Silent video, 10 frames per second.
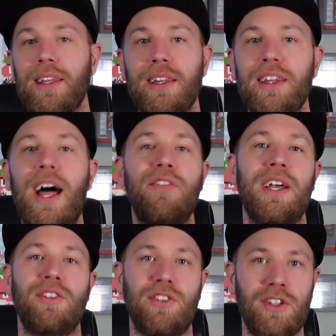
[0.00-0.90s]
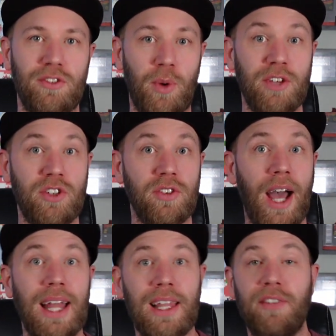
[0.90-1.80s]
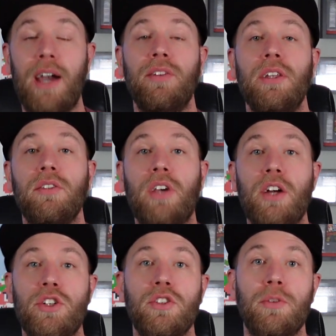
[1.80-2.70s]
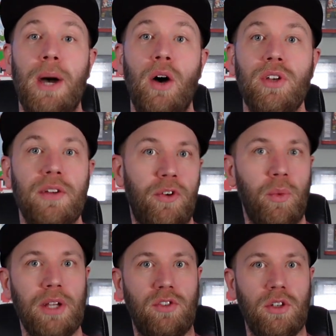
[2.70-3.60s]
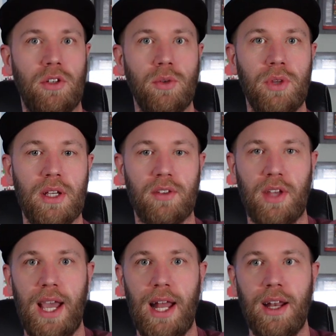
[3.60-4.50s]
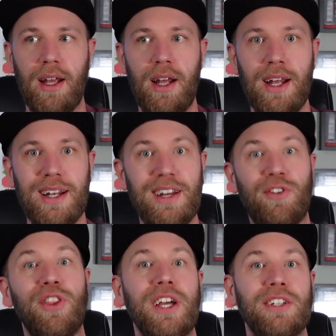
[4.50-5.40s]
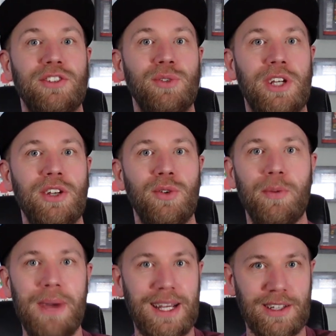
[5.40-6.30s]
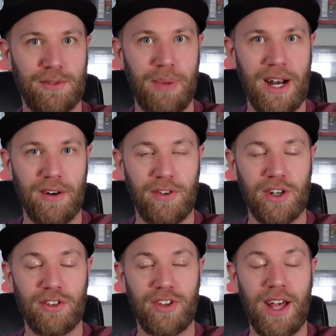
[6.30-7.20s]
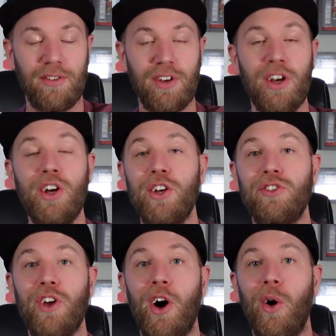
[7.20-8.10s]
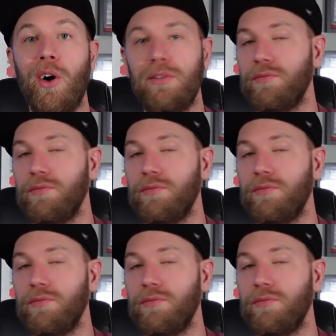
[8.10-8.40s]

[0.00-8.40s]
love answering these questions. I love having discussions about different ways to do this and different things you can do to make this better for yourself. So